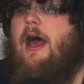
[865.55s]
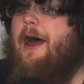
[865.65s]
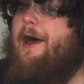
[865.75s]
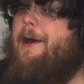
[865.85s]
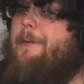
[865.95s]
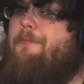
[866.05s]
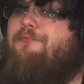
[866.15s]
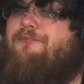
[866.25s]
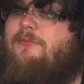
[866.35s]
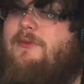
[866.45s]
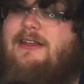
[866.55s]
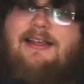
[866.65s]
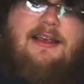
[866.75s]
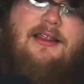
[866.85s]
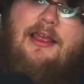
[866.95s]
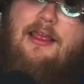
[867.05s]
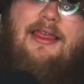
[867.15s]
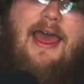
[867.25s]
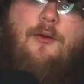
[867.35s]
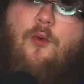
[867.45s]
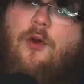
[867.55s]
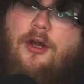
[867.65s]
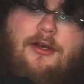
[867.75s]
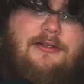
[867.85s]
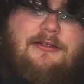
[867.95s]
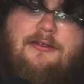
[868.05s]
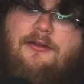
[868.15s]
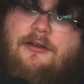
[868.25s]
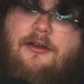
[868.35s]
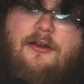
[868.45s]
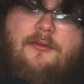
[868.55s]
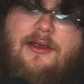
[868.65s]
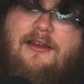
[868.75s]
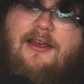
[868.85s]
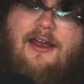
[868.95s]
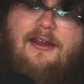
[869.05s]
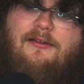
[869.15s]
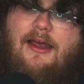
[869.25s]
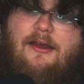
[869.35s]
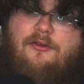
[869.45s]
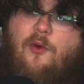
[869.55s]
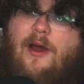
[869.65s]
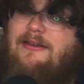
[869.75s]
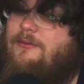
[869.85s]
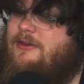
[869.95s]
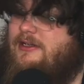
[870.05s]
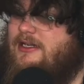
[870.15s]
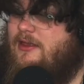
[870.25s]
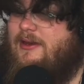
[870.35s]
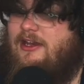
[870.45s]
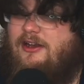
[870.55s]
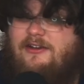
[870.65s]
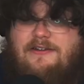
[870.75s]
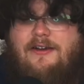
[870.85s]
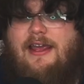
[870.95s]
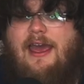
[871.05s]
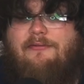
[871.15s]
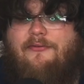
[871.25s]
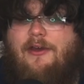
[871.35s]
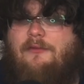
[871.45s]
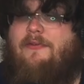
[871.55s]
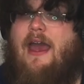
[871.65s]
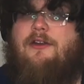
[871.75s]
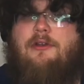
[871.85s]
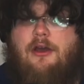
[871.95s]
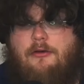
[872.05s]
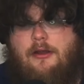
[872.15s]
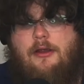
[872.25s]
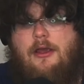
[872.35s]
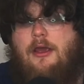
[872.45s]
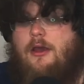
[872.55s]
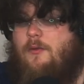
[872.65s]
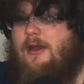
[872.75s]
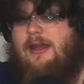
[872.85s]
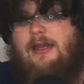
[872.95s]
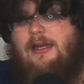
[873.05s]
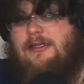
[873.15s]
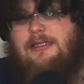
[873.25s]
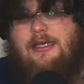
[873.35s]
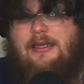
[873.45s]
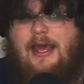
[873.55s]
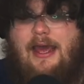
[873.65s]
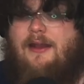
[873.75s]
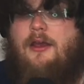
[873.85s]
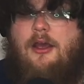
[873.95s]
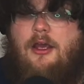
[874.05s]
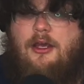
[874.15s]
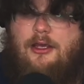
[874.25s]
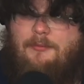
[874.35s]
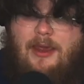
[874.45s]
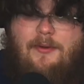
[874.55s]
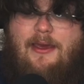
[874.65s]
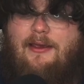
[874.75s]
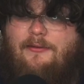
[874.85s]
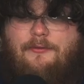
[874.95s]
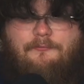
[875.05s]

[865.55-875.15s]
It's like, that works. You know what I mean? I don't know why Timothée Chalamet, he could have just already have the fucking factory going. We didn't need to see that. Maybe...